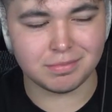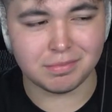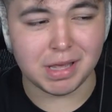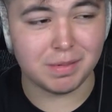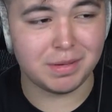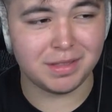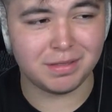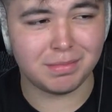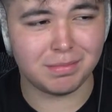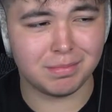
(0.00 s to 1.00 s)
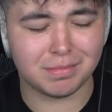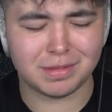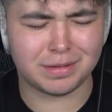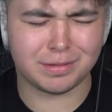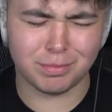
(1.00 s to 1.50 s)
maybe
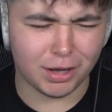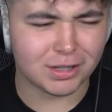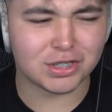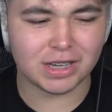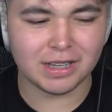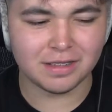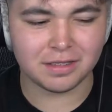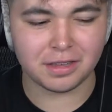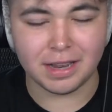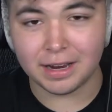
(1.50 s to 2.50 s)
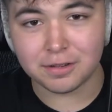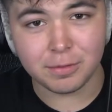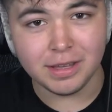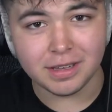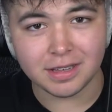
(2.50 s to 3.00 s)
small chance the next
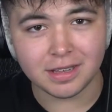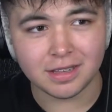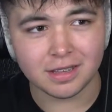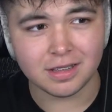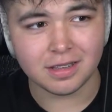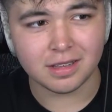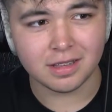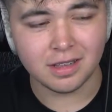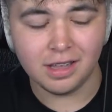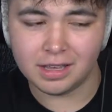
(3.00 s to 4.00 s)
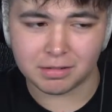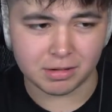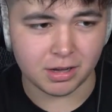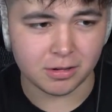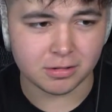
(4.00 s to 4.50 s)
week. I don't
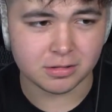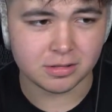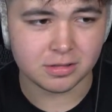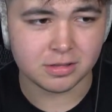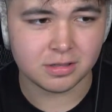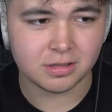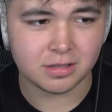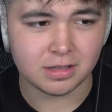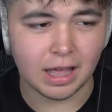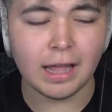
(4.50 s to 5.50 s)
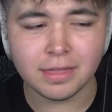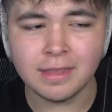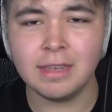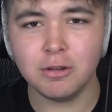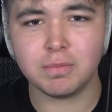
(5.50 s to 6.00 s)
know. I
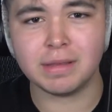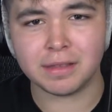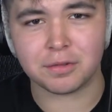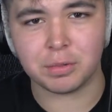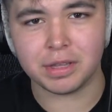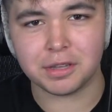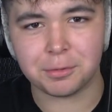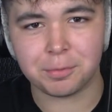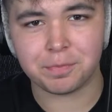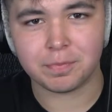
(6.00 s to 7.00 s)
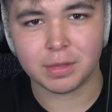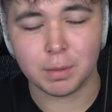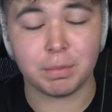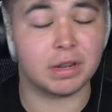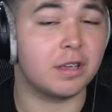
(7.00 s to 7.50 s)
think it would be this week,
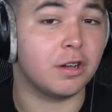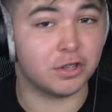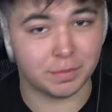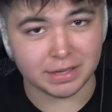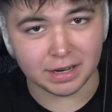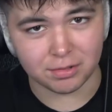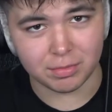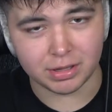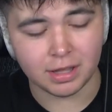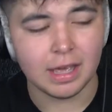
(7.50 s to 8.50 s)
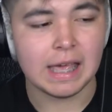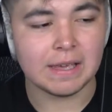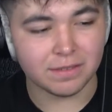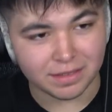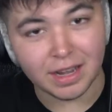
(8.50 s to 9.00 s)
but it could also be next week.
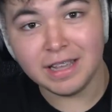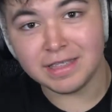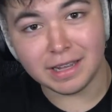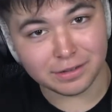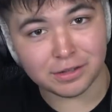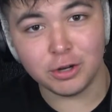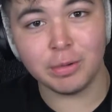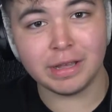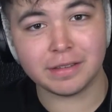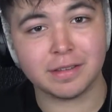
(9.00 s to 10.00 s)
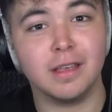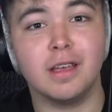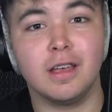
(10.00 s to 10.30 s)
If it's not in the next two weeks,